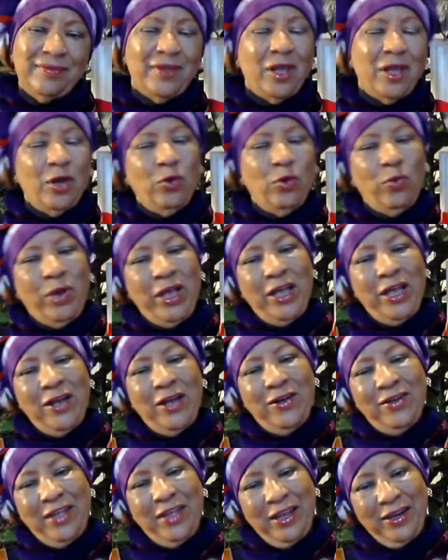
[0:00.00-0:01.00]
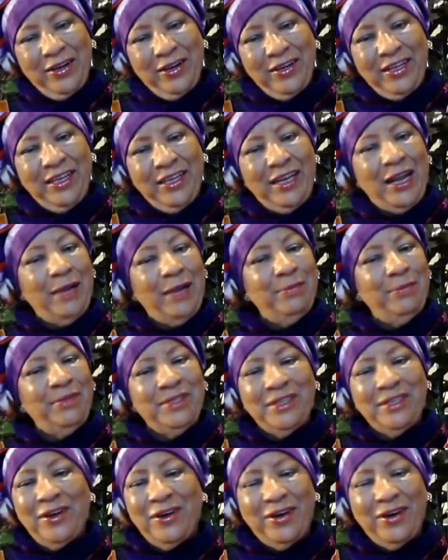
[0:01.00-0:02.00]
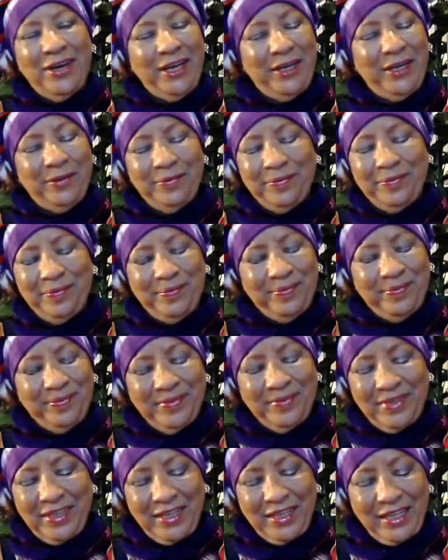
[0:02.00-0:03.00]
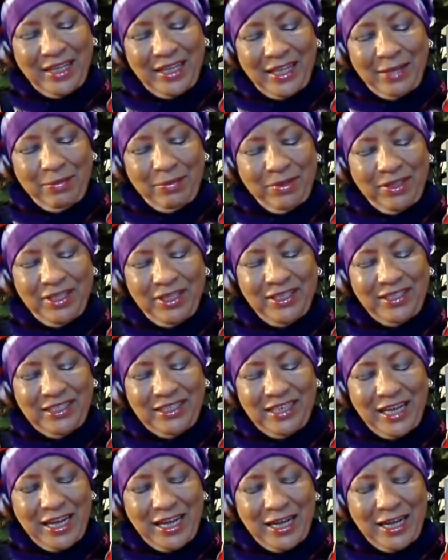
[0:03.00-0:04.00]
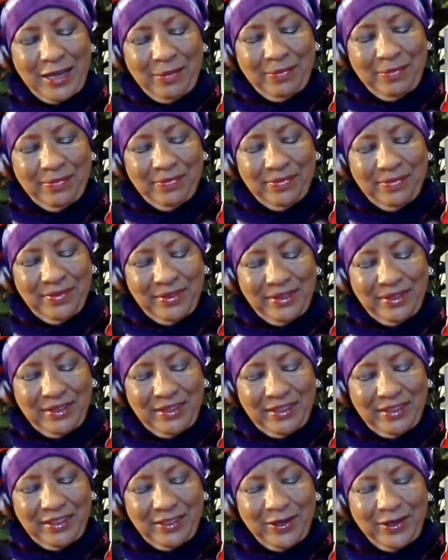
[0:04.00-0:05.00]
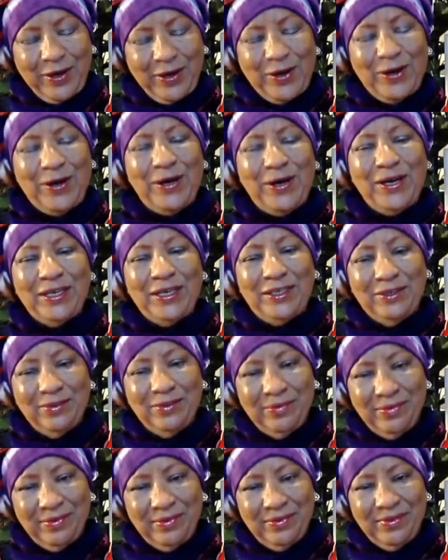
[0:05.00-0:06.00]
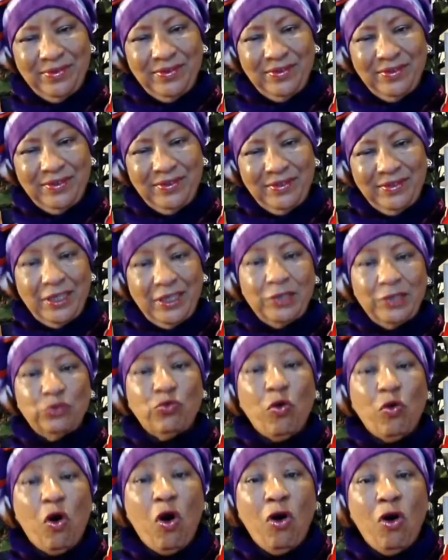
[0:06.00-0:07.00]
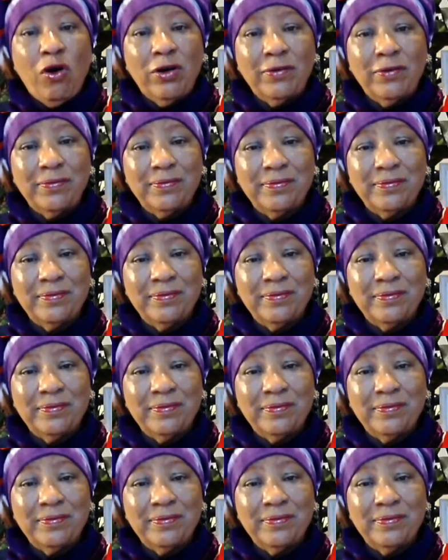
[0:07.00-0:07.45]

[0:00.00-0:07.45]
"Well, Harriet, I'm sorry. This time, God is wrong."